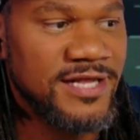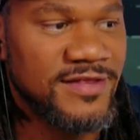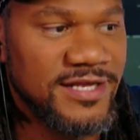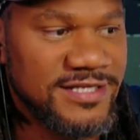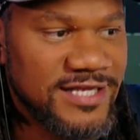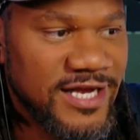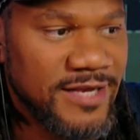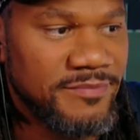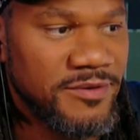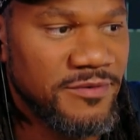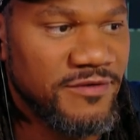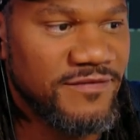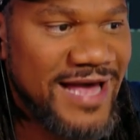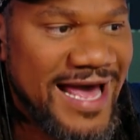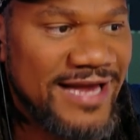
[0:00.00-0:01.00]
The Italian
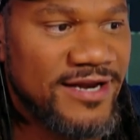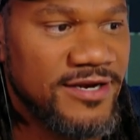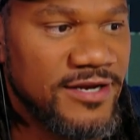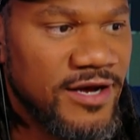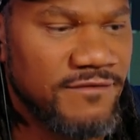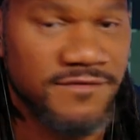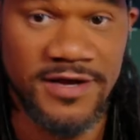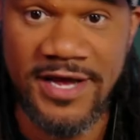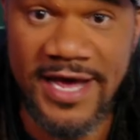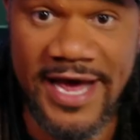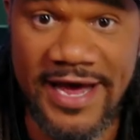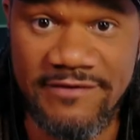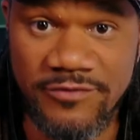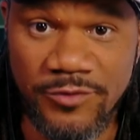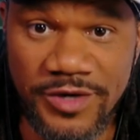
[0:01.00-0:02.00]
people have had enough.
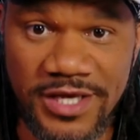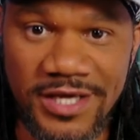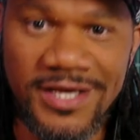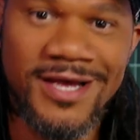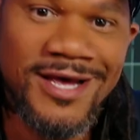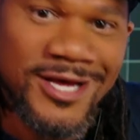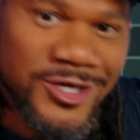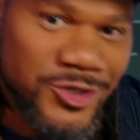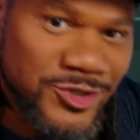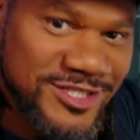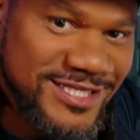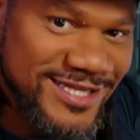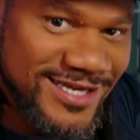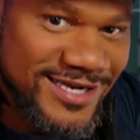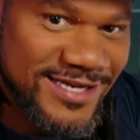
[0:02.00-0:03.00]
Have we? Do you
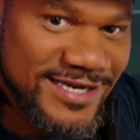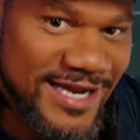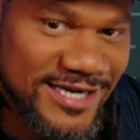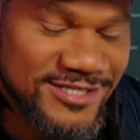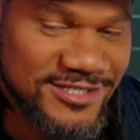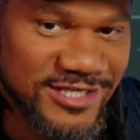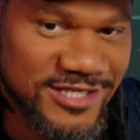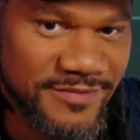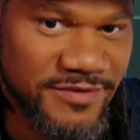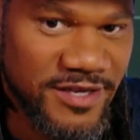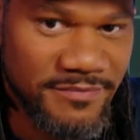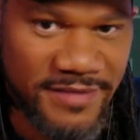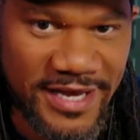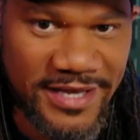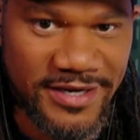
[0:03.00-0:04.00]
see the connections they're
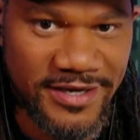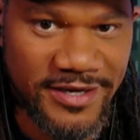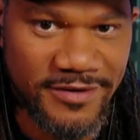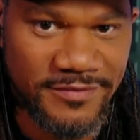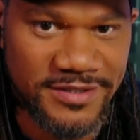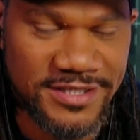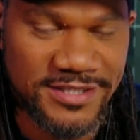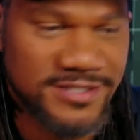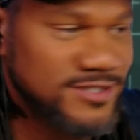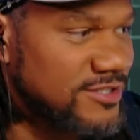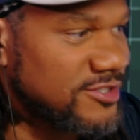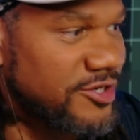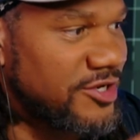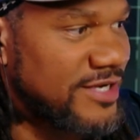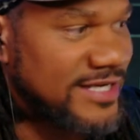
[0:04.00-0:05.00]
being made here with this?
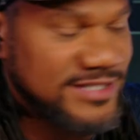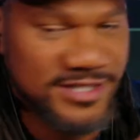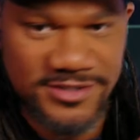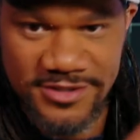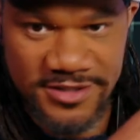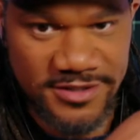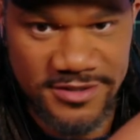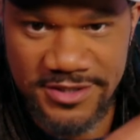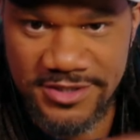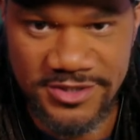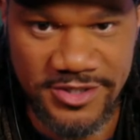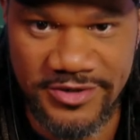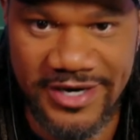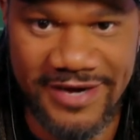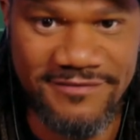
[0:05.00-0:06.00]
Sorry, guys, these aren't
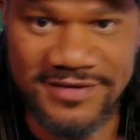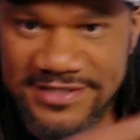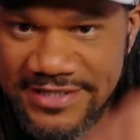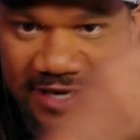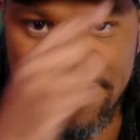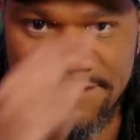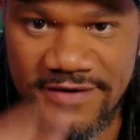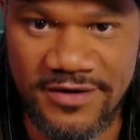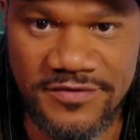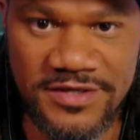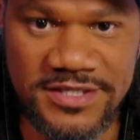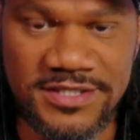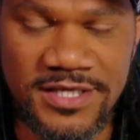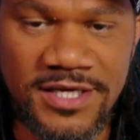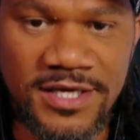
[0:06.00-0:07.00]
graphics. I found
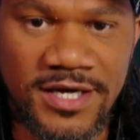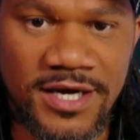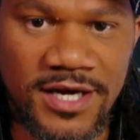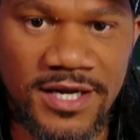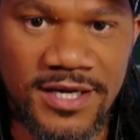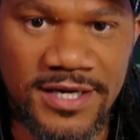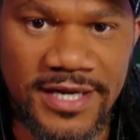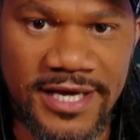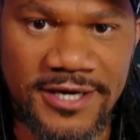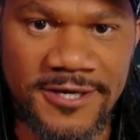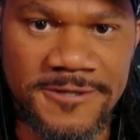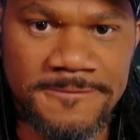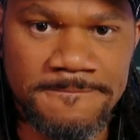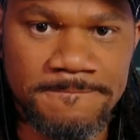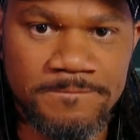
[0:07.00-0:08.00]
these
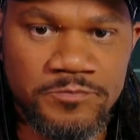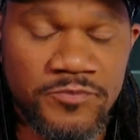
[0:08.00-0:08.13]
later.